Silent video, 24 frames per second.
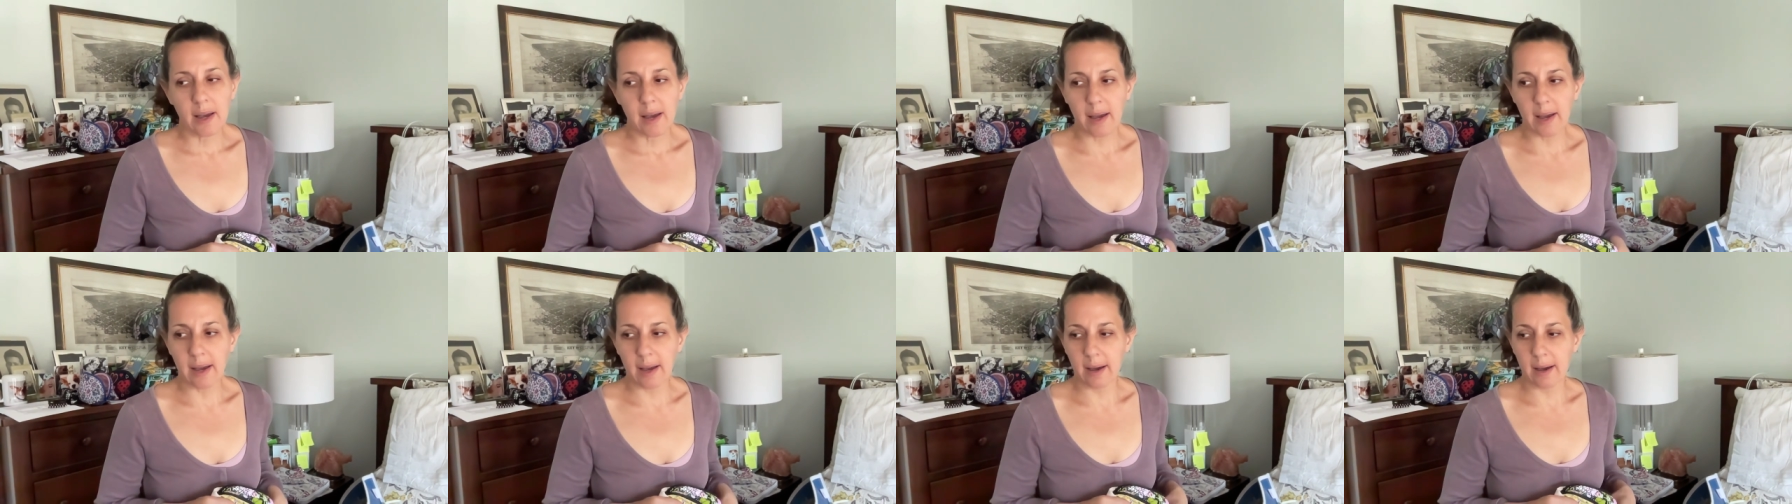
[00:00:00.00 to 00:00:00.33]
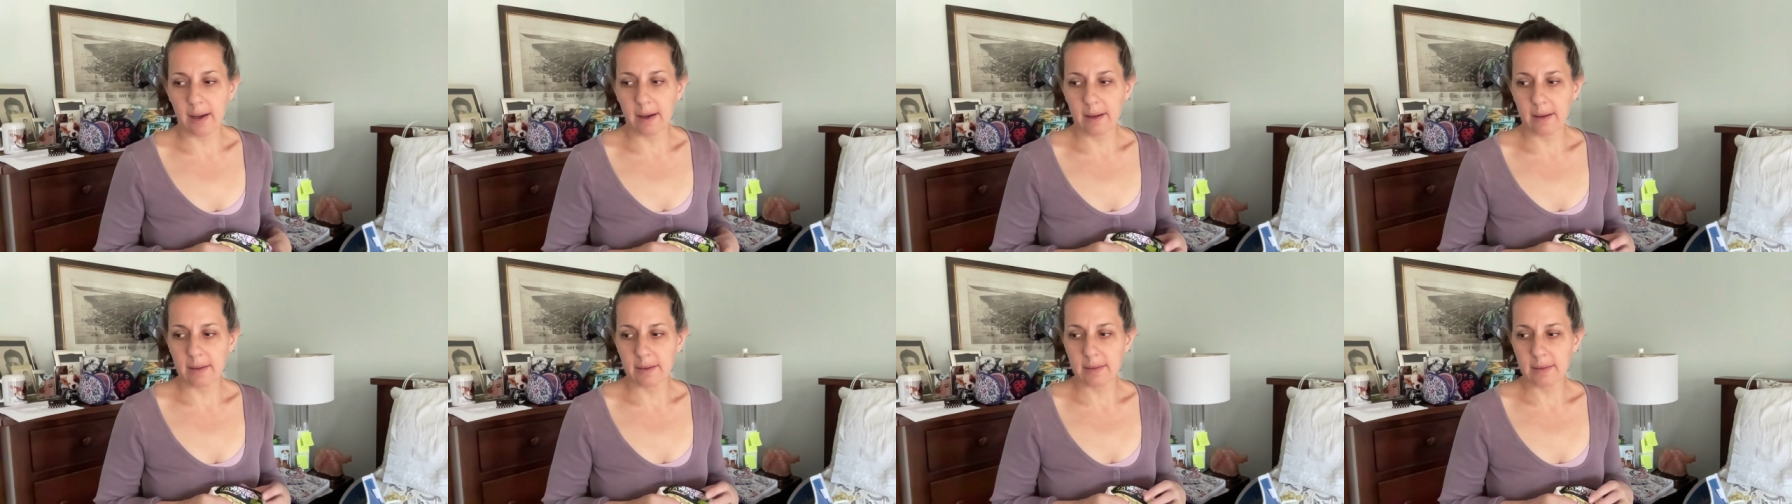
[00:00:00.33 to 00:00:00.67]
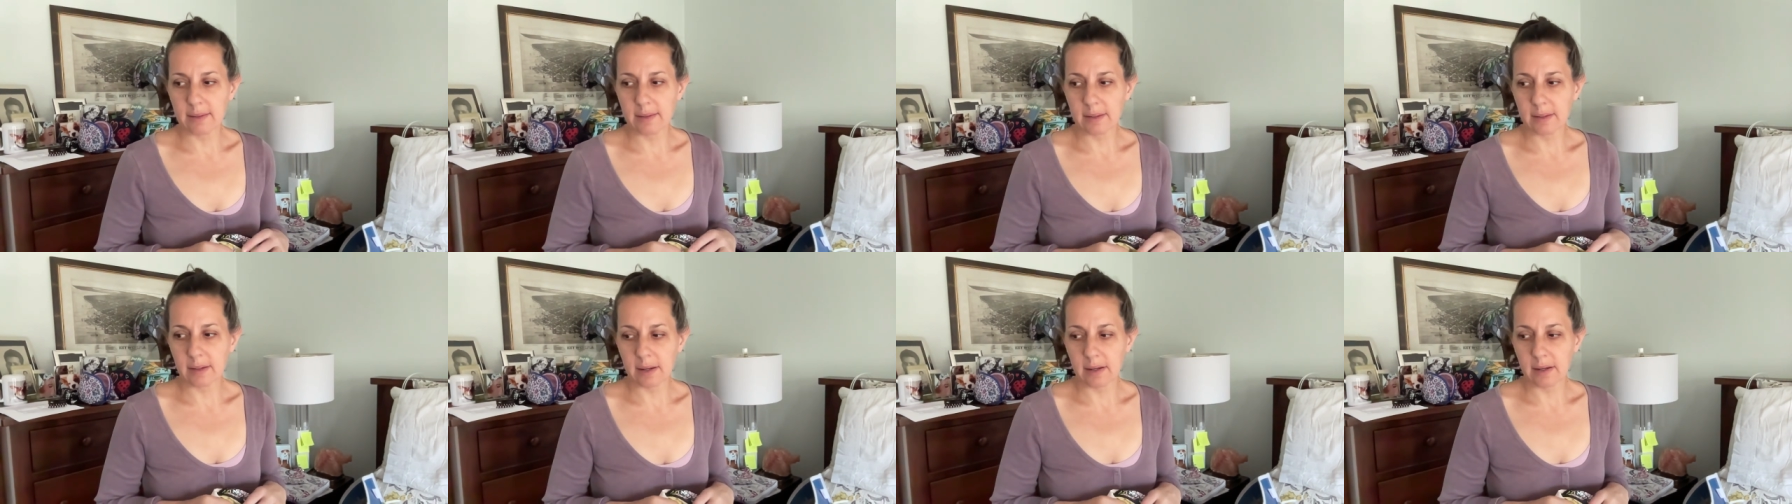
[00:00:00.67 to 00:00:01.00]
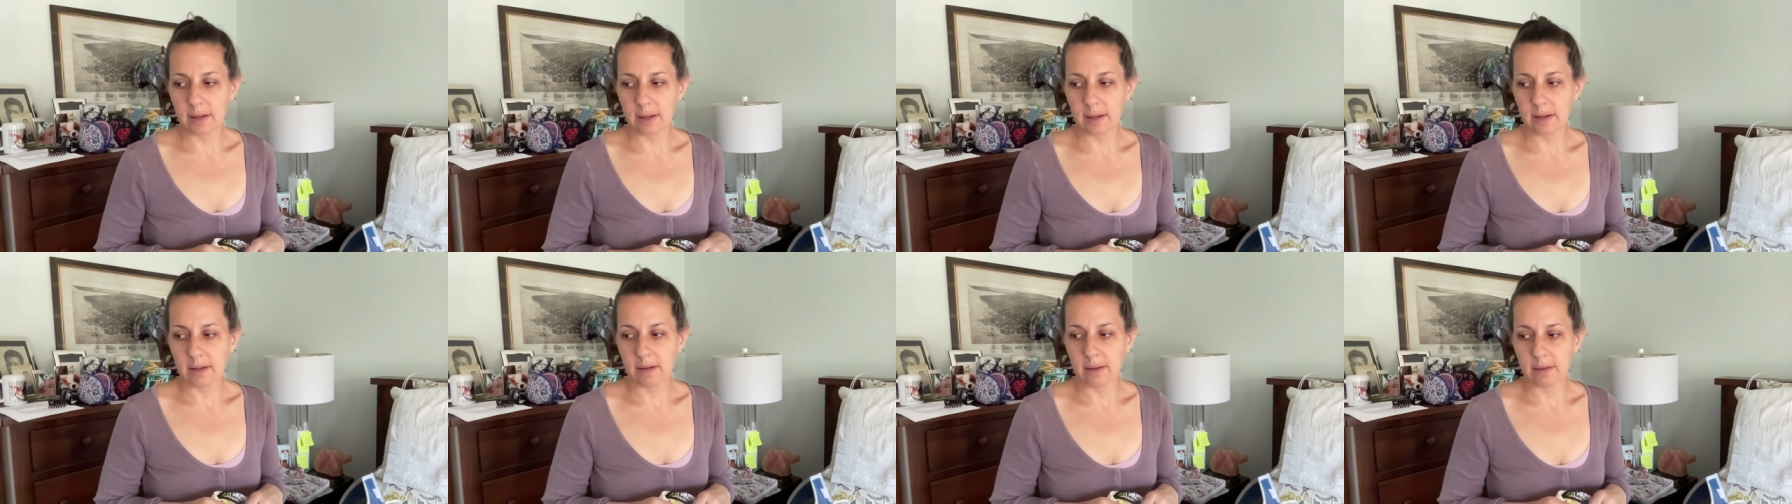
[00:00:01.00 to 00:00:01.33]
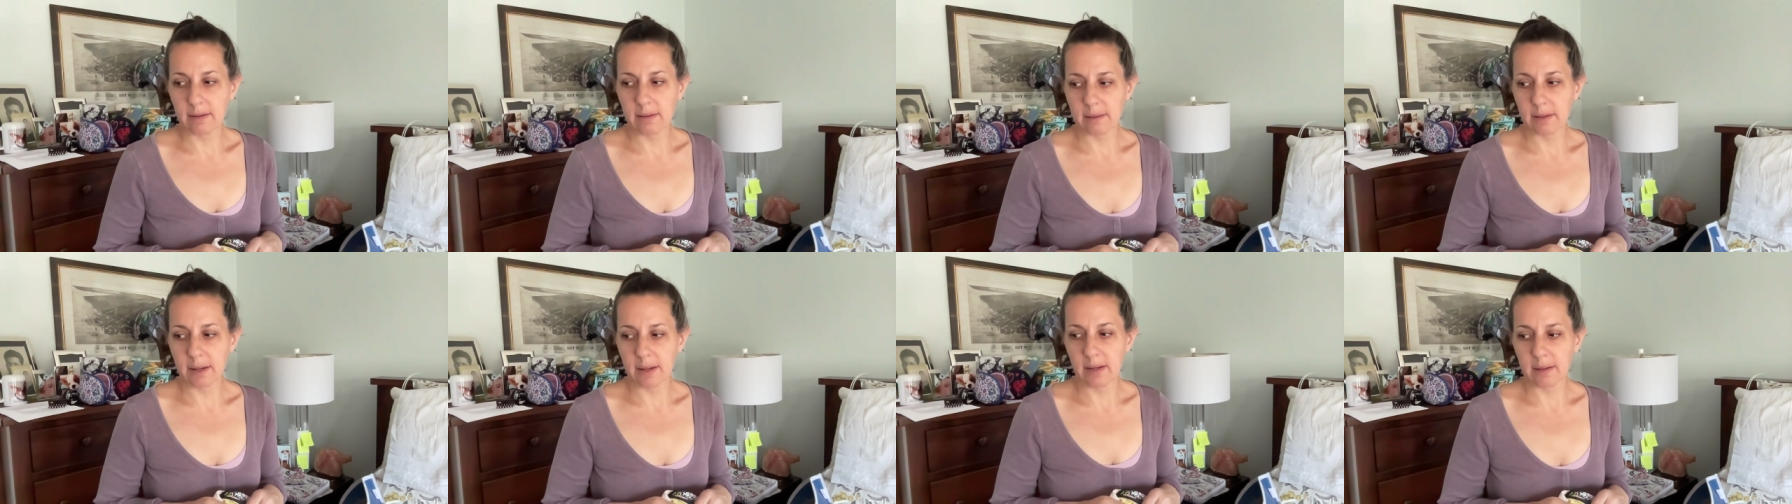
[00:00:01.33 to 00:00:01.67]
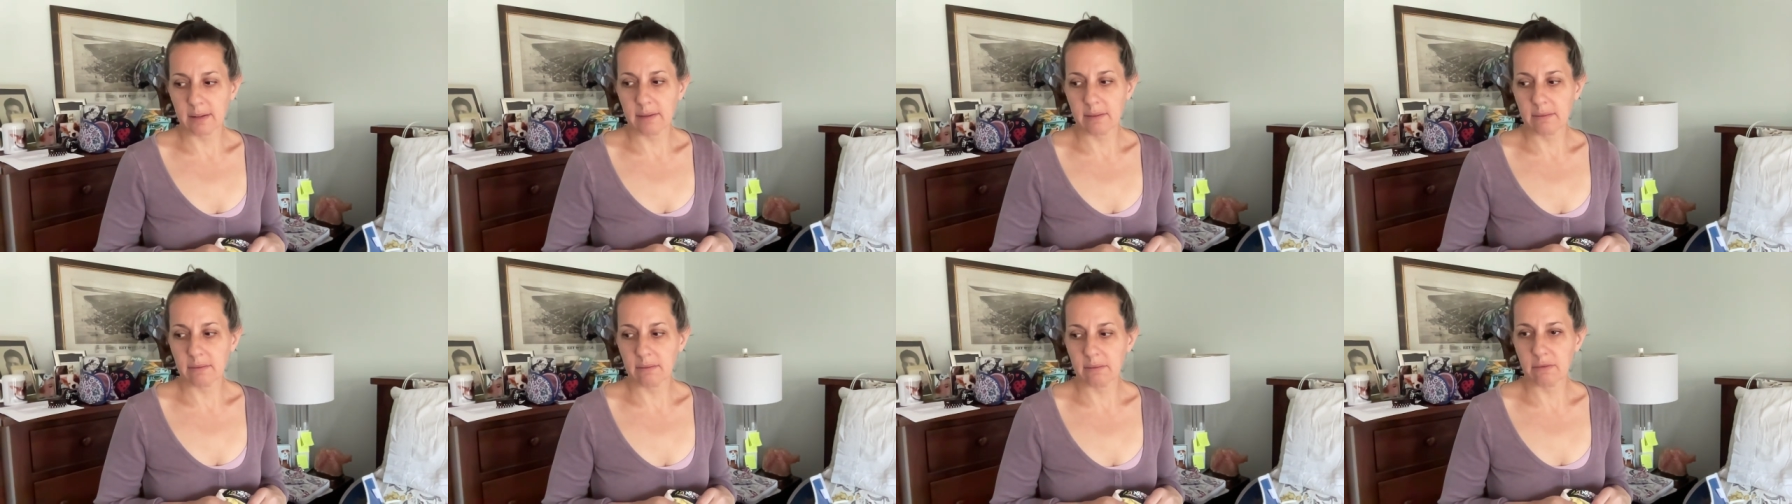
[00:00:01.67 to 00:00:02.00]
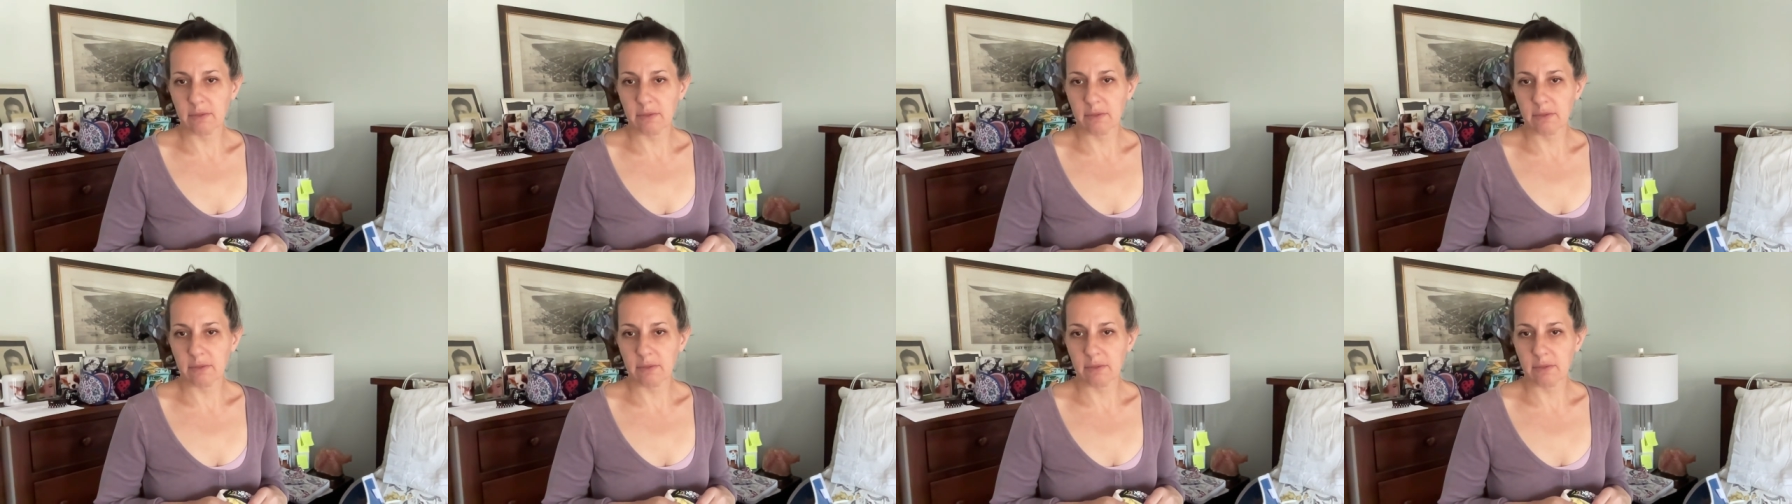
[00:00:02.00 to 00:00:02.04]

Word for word: And uh, then